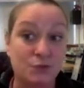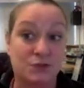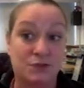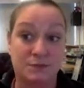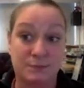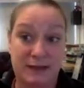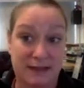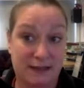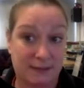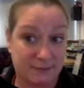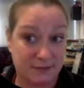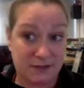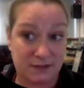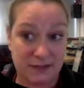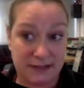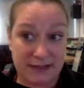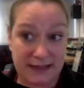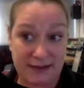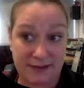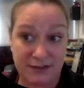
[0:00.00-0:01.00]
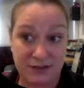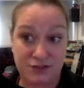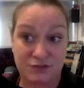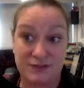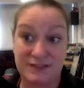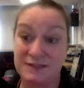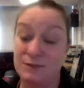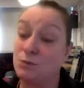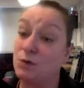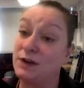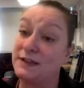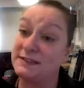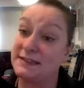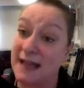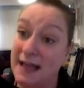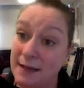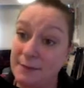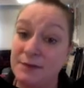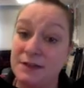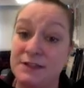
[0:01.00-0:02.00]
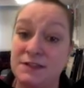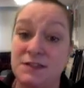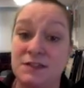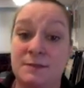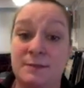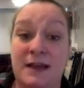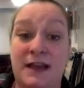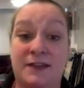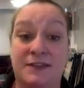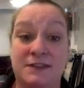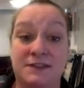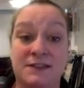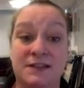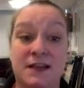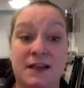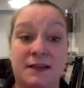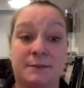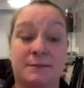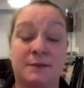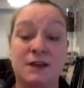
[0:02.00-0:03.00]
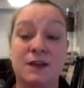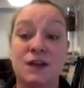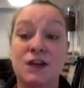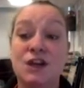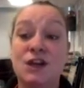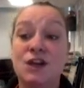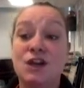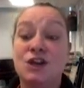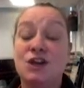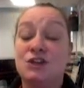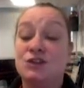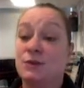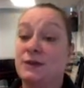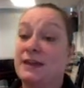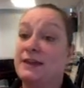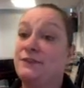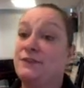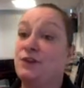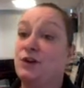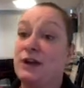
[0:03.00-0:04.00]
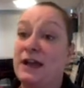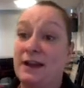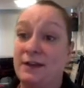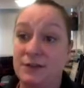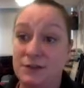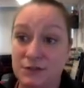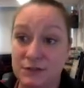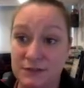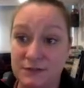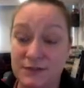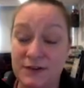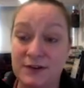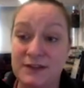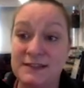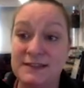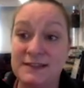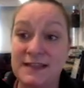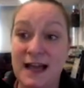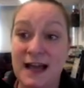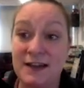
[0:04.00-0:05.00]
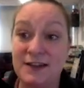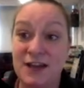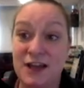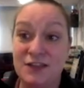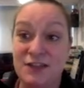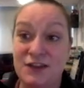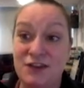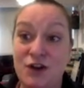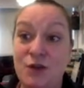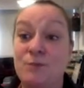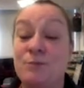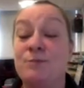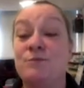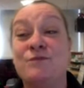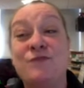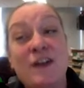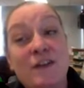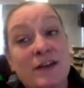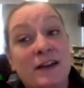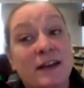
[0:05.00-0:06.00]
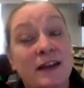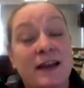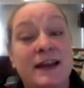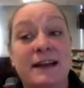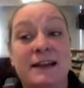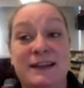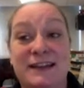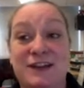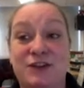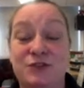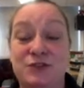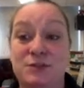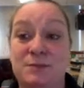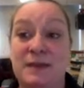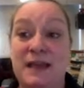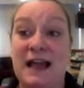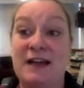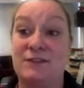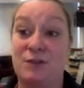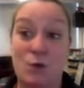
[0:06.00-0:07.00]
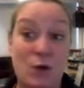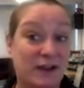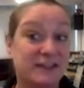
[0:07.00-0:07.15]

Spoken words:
perhaps that the character is and what is happening to them at the time. So if your character is very sad, they're not very likely going to have quite a